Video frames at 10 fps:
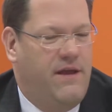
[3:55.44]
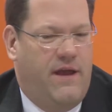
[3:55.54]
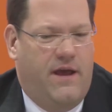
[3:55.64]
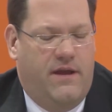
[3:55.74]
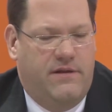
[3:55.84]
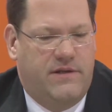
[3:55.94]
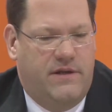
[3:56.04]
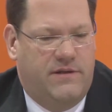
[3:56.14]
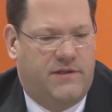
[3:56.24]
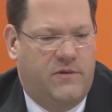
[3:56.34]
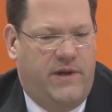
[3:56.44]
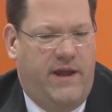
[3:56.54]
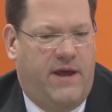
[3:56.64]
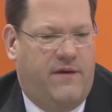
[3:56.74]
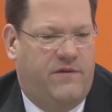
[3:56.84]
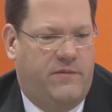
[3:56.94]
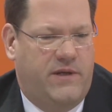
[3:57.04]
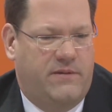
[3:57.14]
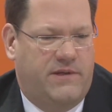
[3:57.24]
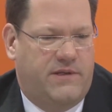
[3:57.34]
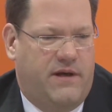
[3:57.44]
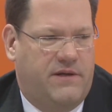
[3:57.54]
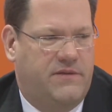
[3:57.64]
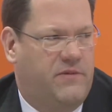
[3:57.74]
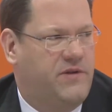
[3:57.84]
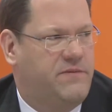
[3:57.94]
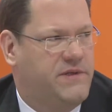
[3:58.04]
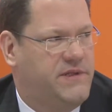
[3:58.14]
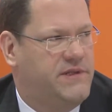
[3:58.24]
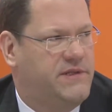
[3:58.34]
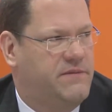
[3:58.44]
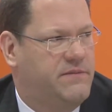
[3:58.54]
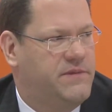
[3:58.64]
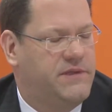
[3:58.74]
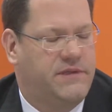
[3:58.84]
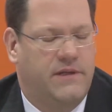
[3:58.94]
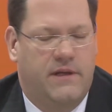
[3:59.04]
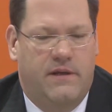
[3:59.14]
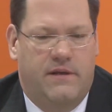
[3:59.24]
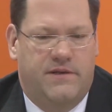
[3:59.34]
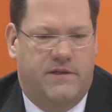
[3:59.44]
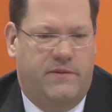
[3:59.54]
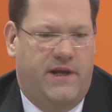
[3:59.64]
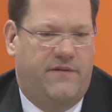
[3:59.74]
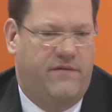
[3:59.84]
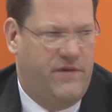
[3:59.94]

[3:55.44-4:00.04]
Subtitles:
and so we have to be able to talk to multiple systems. So we have a